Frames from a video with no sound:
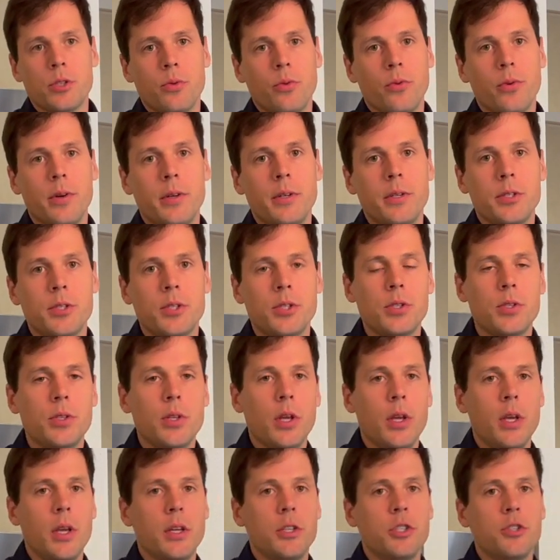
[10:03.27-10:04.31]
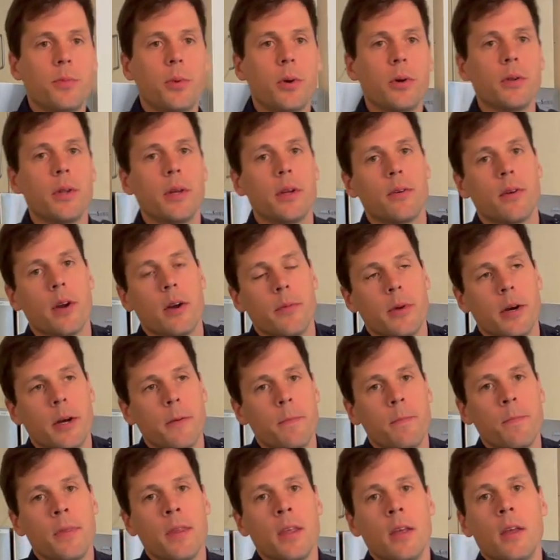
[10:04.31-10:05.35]
One is a chipotle crema,
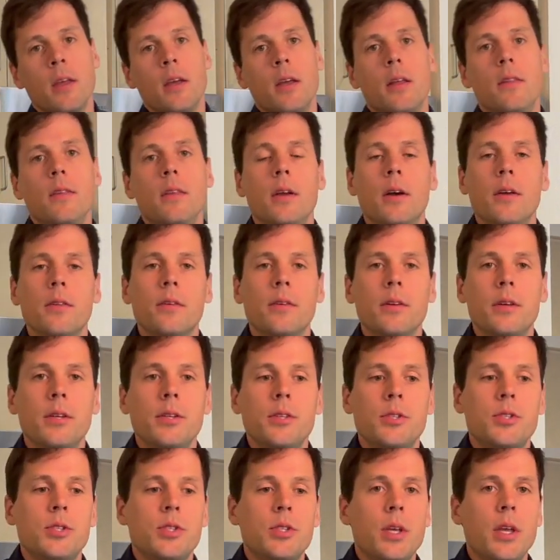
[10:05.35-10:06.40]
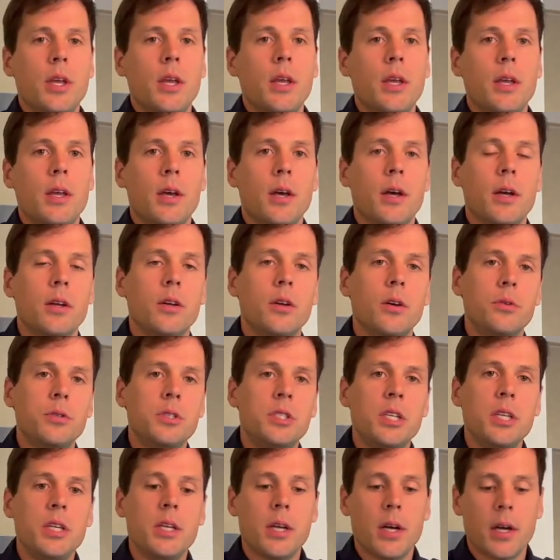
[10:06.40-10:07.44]
and the other is a
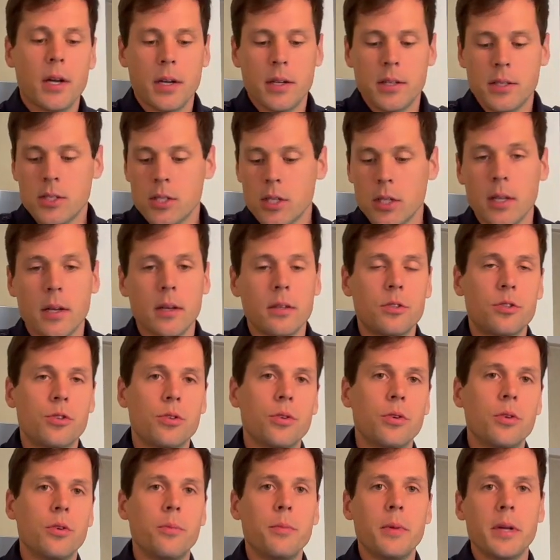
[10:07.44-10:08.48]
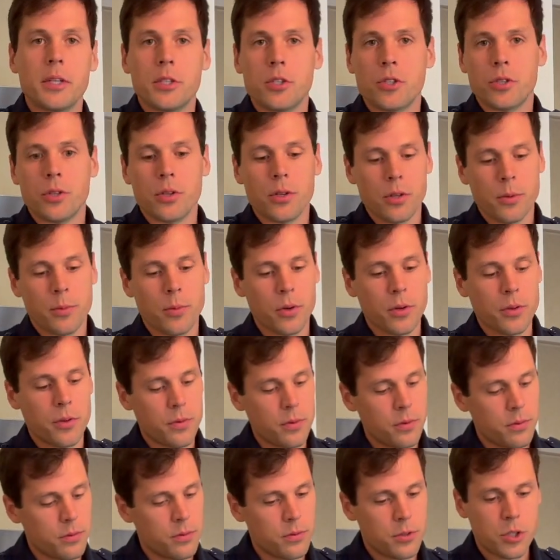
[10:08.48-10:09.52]
cotija cilantro mixture. They're both
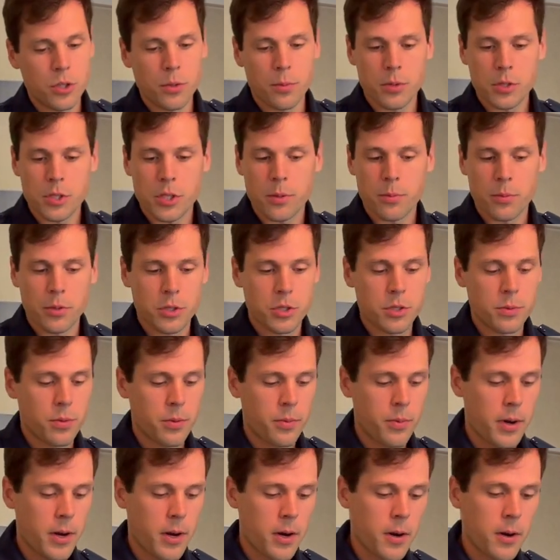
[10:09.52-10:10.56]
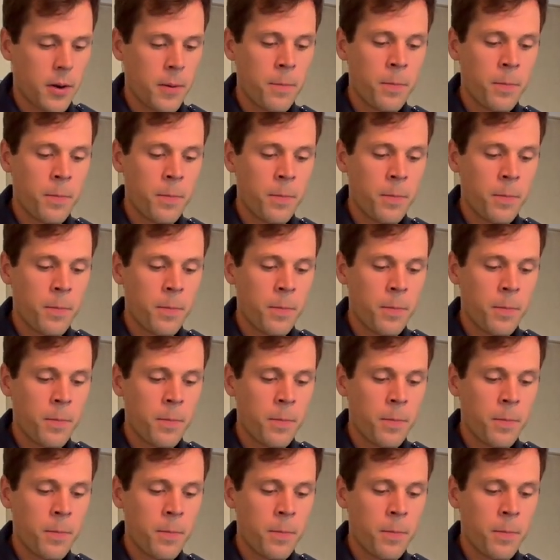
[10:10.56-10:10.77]
super simple to prepare.